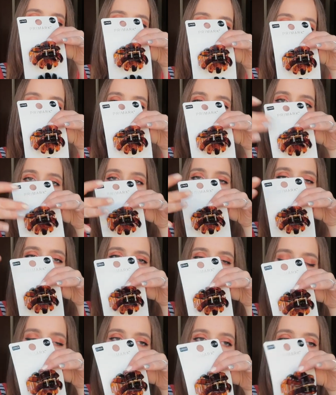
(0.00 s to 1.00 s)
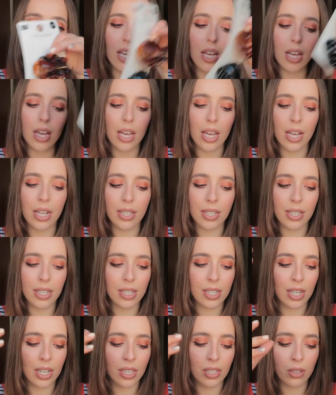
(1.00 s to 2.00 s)
I love these. And
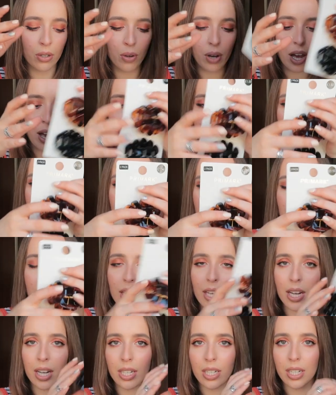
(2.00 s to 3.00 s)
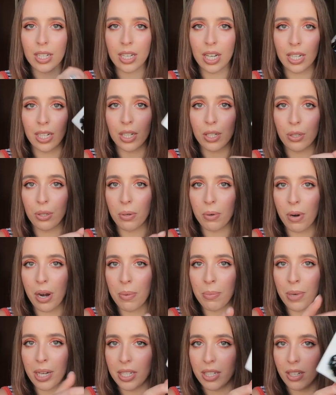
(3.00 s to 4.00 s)
since I don't have any, I decided to
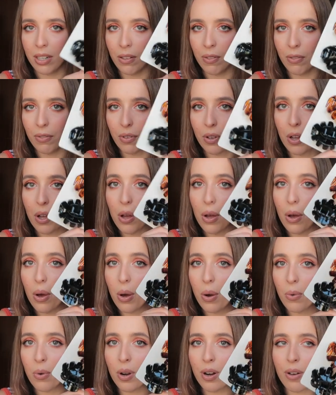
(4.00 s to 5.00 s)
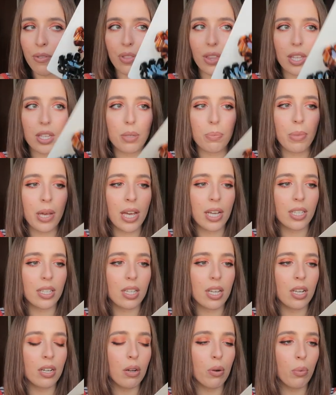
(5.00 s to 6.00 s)
grab myself one of these
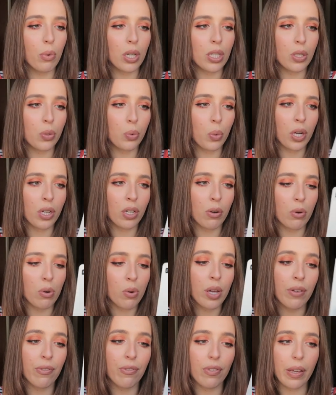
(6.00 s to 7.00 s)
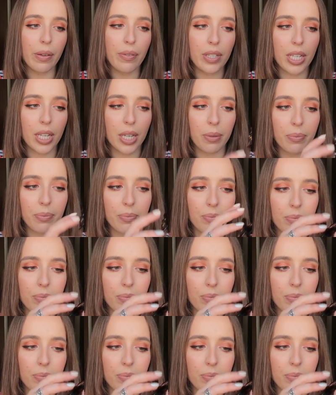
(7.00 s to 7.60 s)
bags, and it was 1.50 euro.